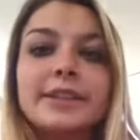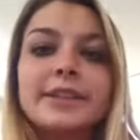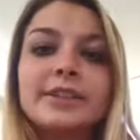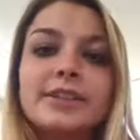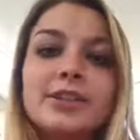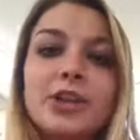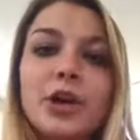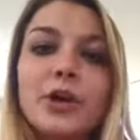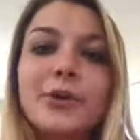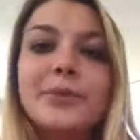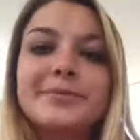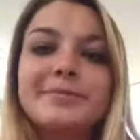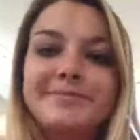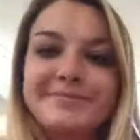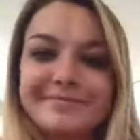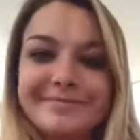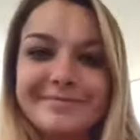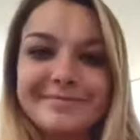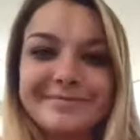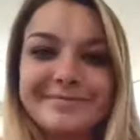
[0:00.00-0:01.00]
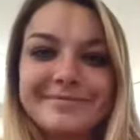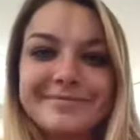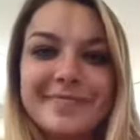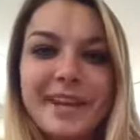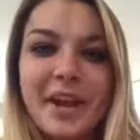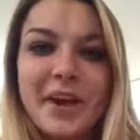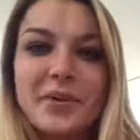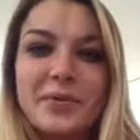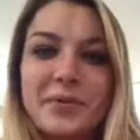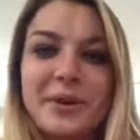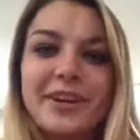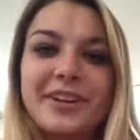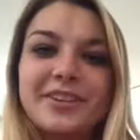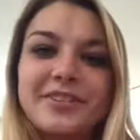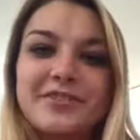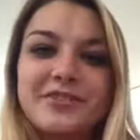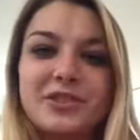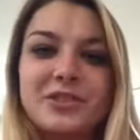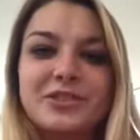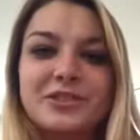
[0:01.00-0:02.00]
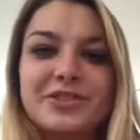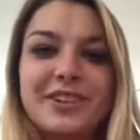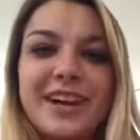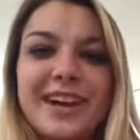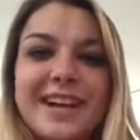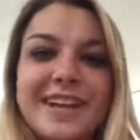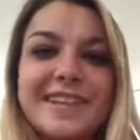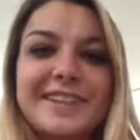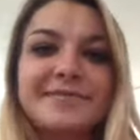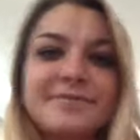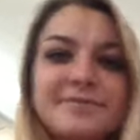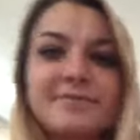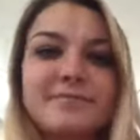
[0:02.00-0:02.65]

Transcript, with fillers: So, when oh, you oh, wonderful, right?